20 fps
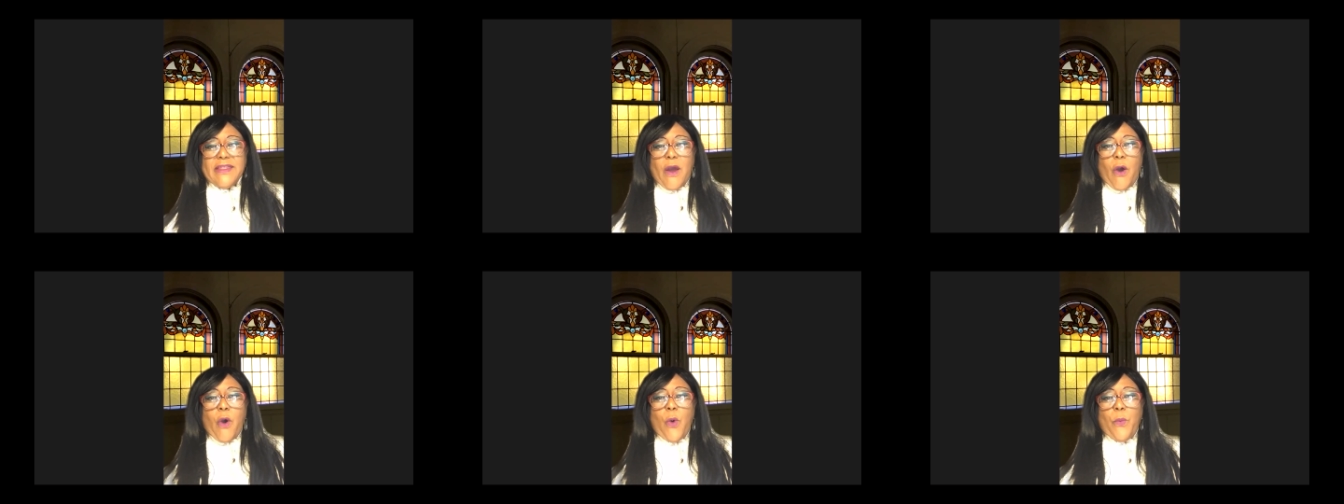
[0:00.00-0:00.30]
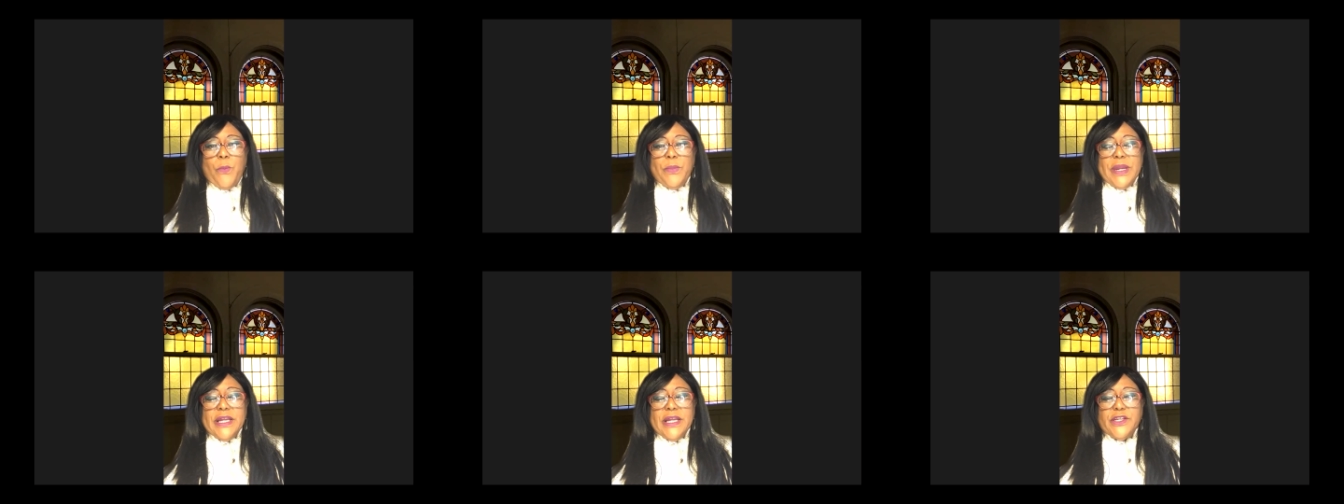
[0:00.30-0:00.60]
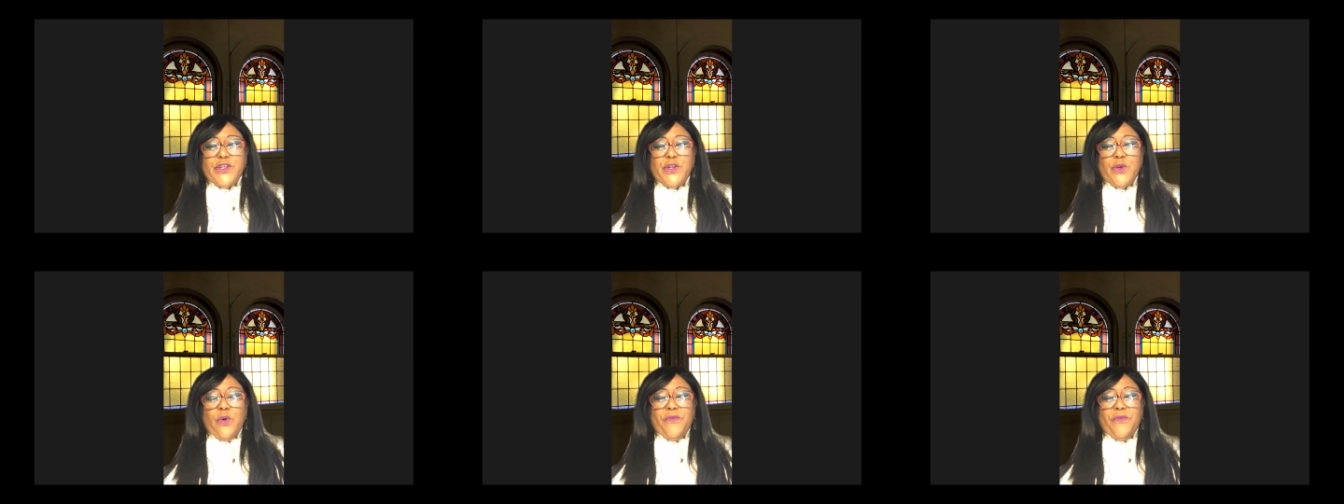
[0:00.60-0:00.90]
the opening
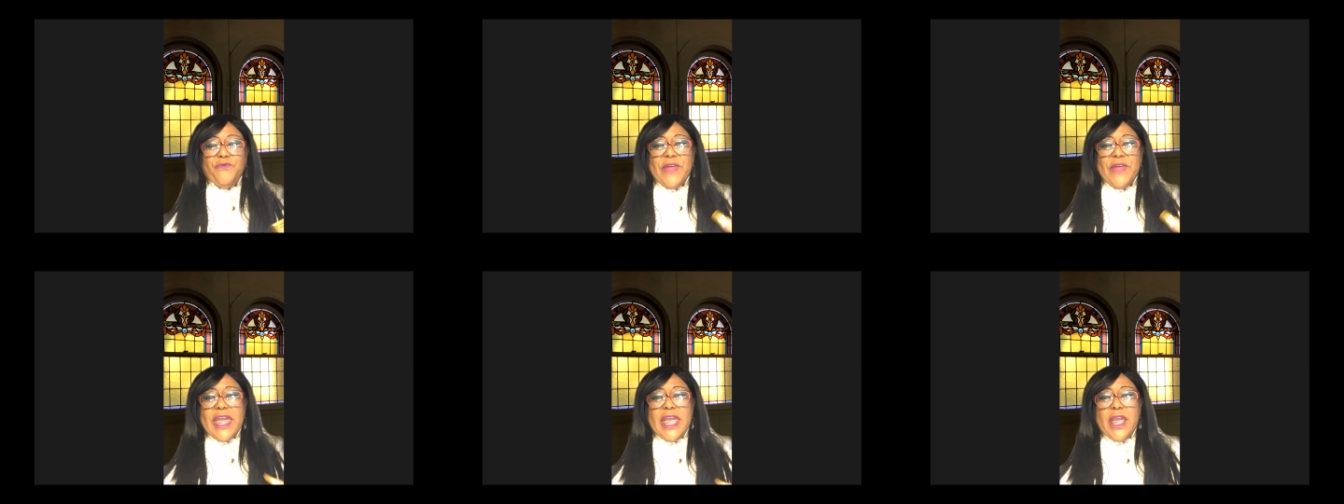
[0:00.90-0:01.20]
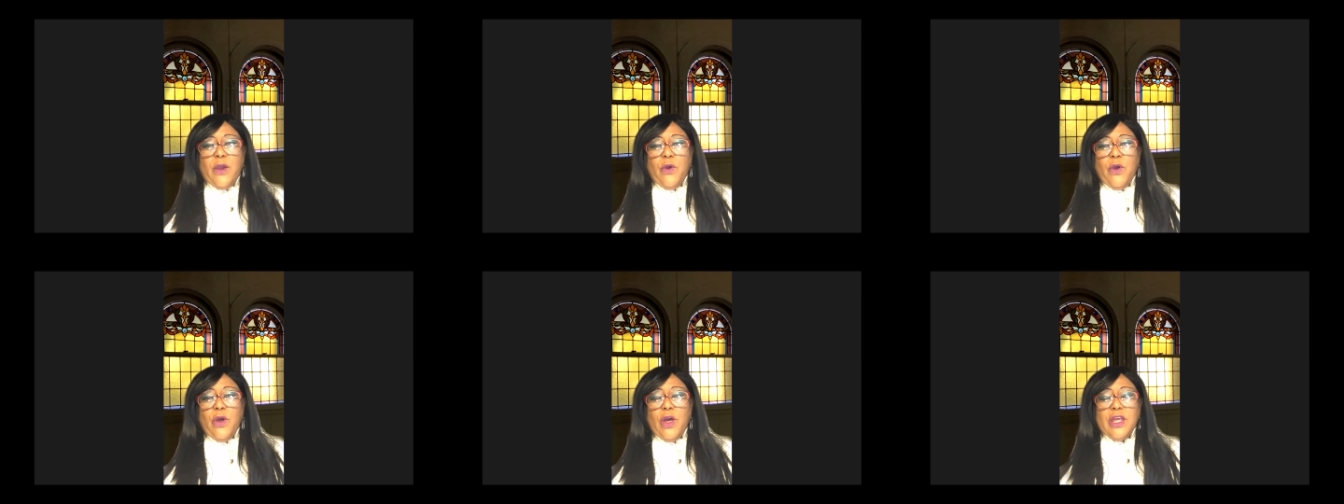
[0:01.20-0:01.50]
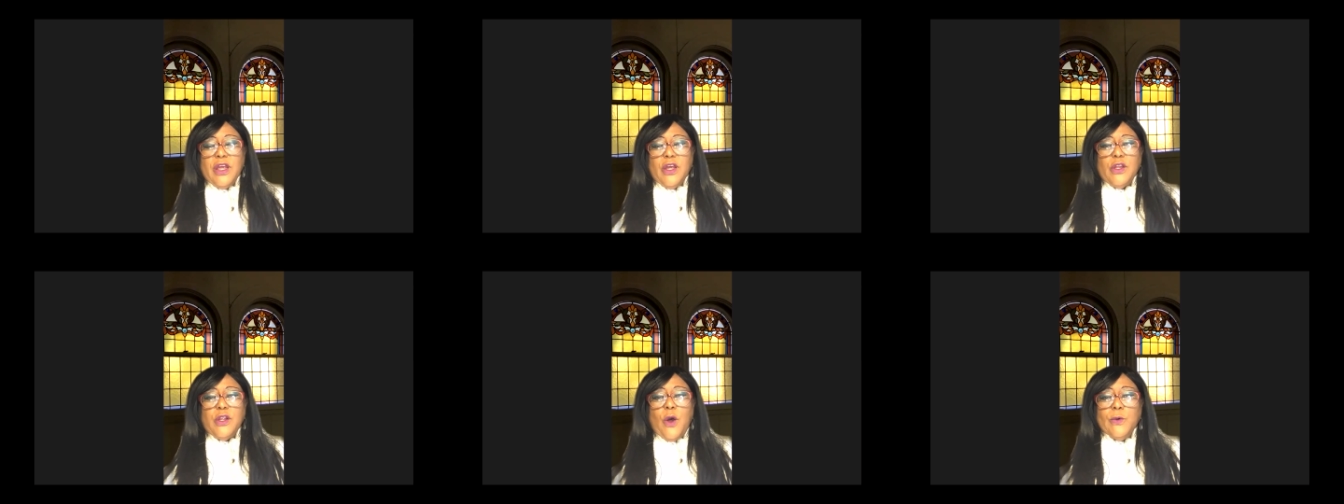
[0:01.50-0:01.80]
to a thing
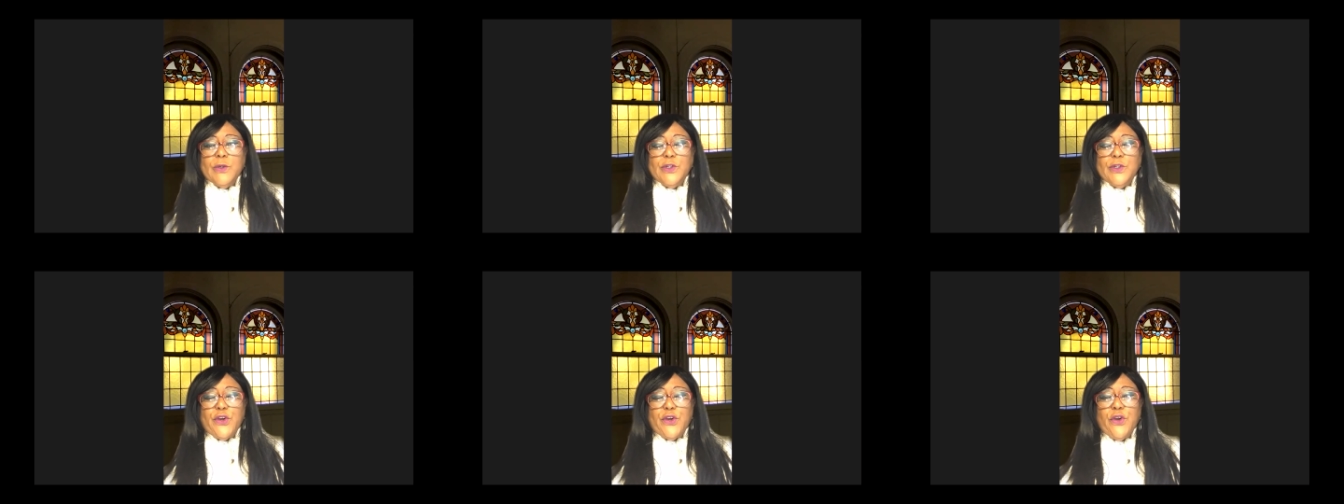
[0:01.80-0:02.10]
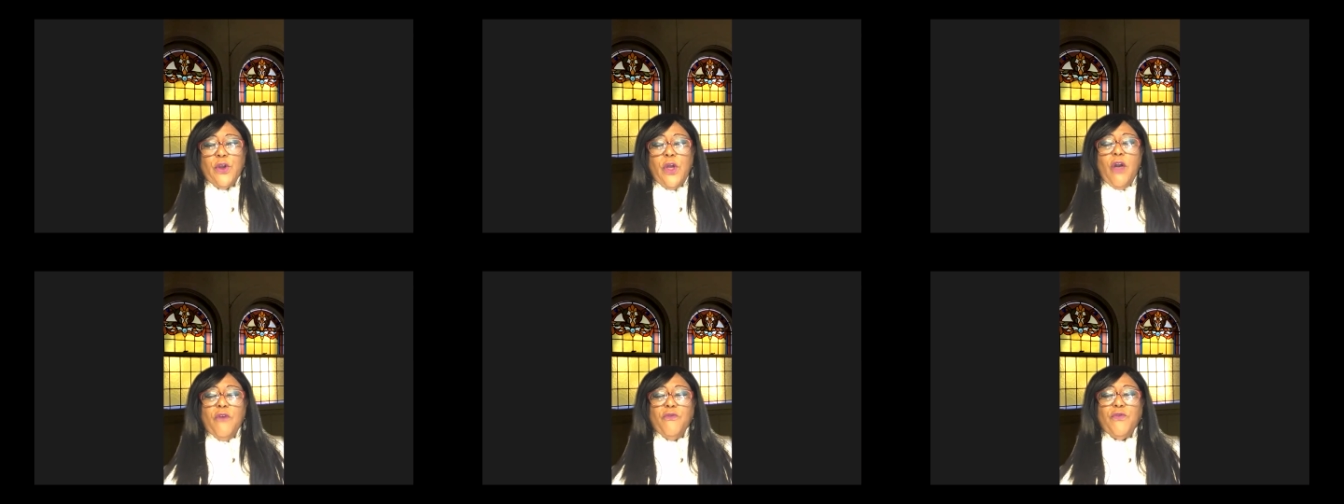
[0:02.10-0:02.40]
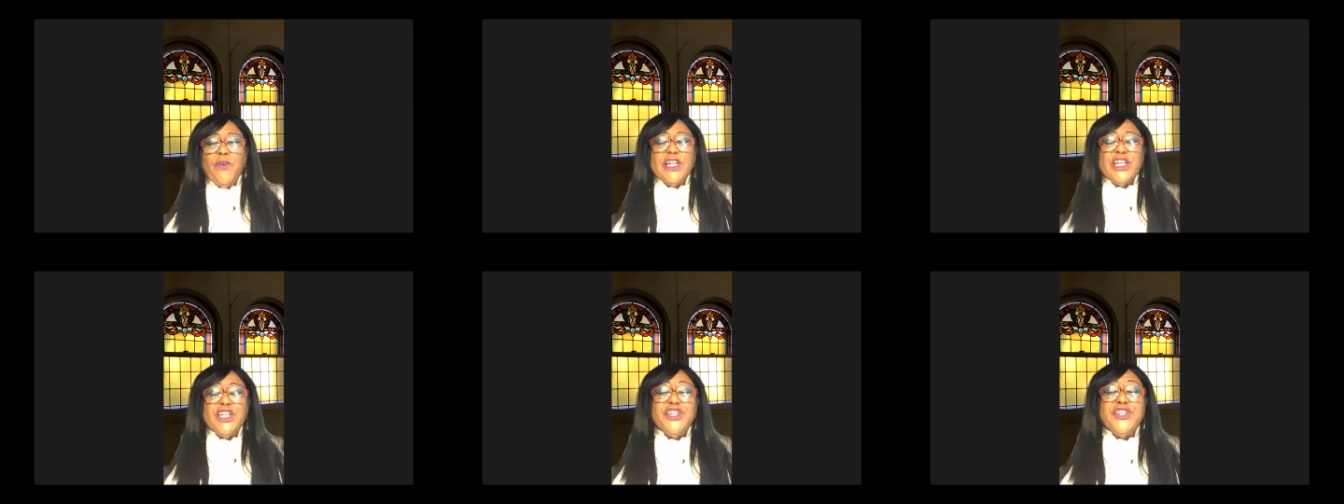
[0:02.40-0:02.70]
enclosure
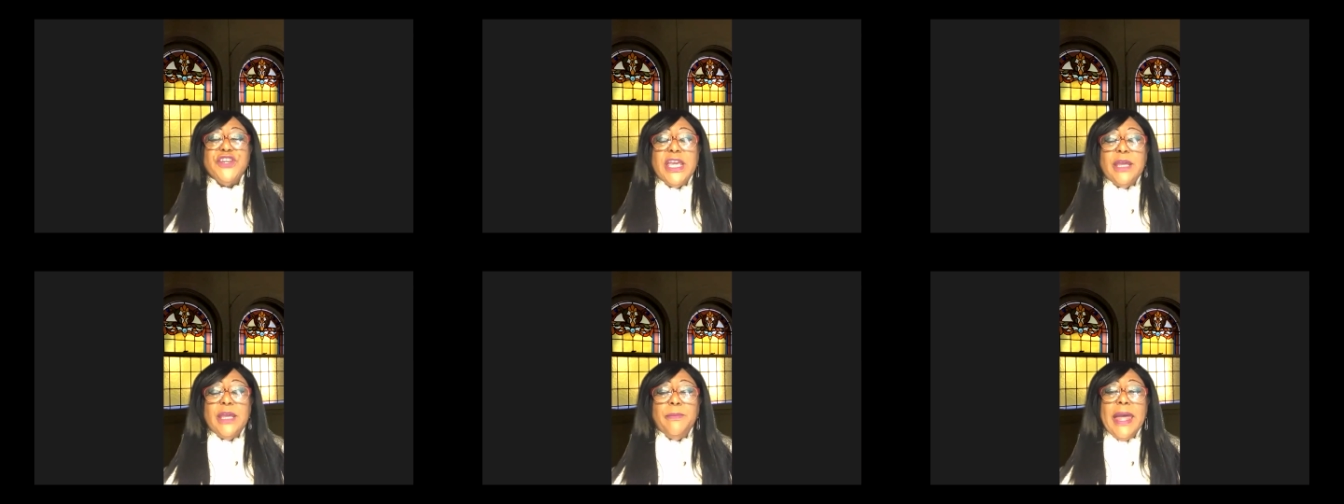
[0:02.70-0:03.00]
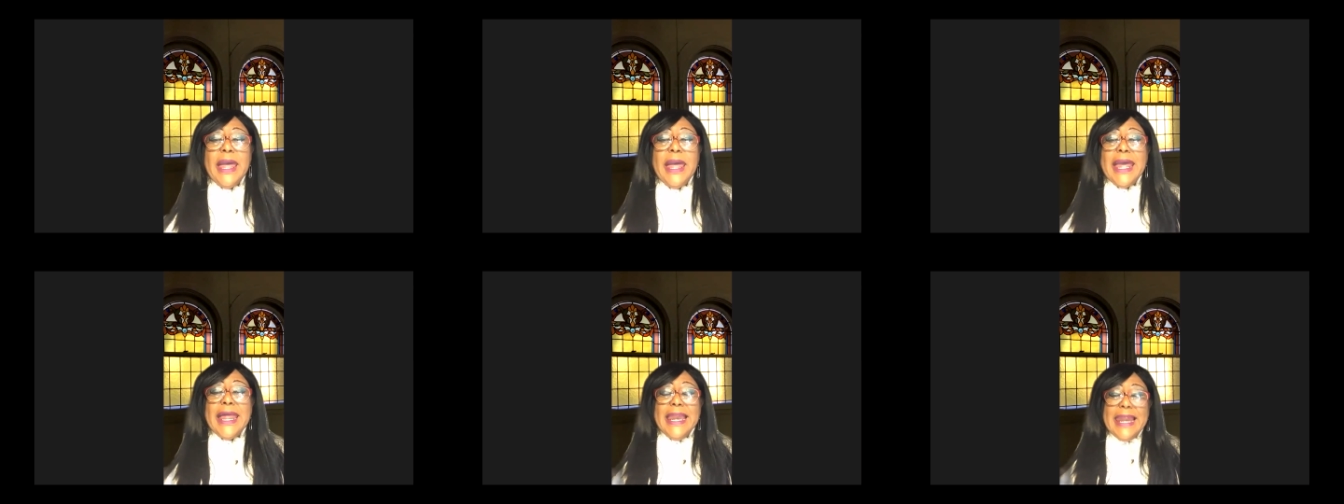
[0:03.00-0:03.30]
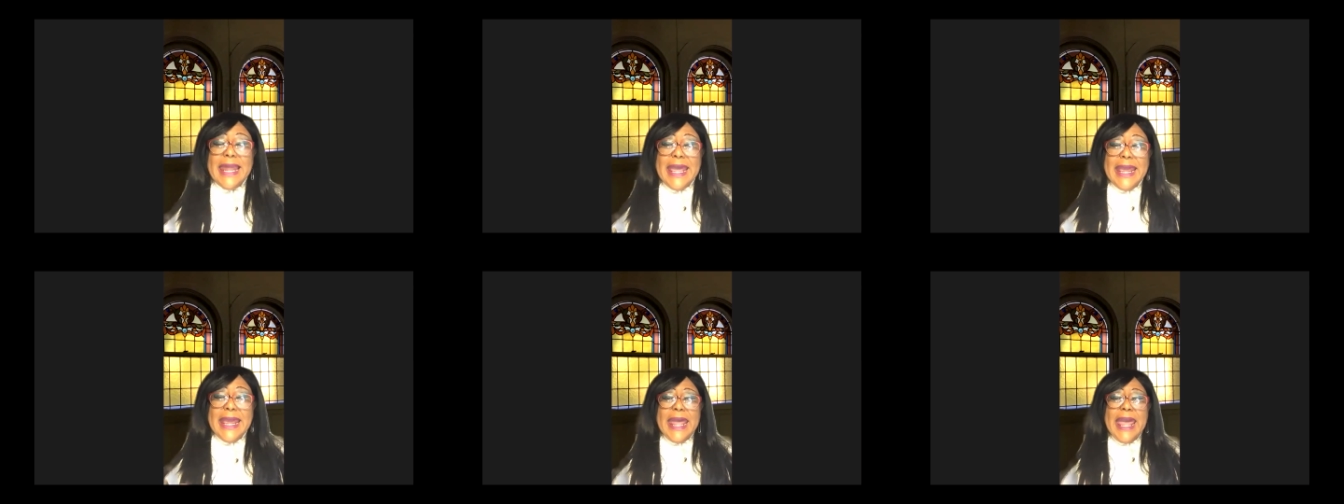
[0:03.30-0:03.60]
for the sheep and
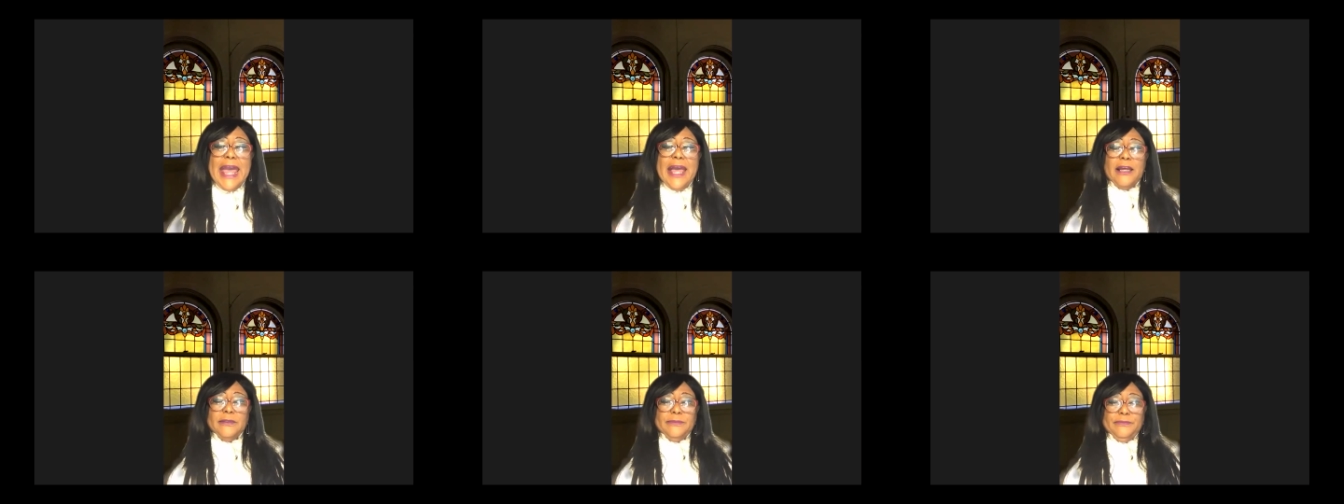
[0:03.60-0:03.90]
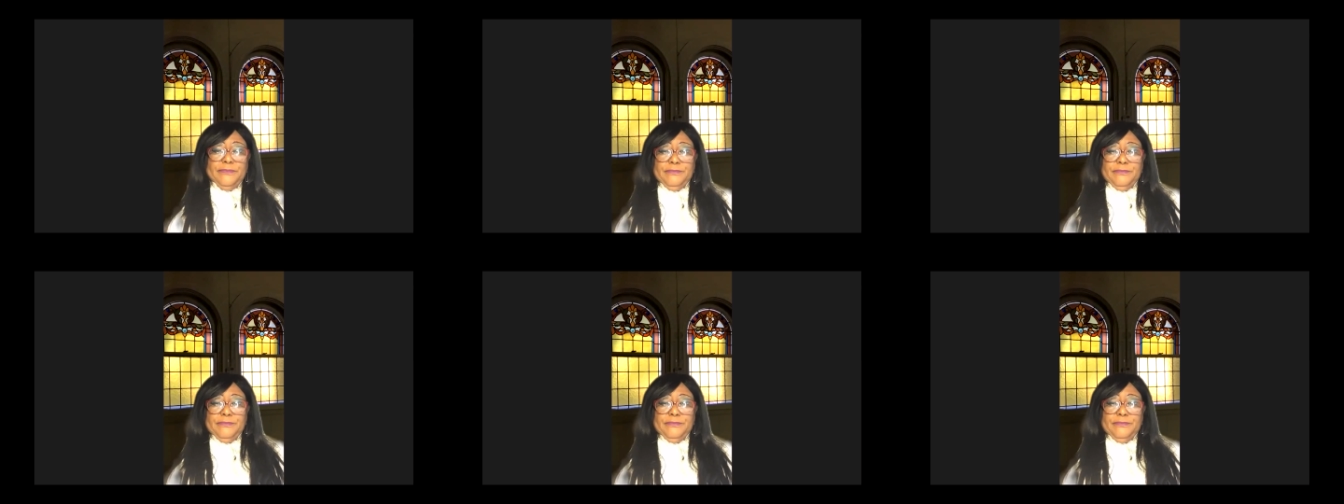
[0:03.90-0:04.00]
lay down.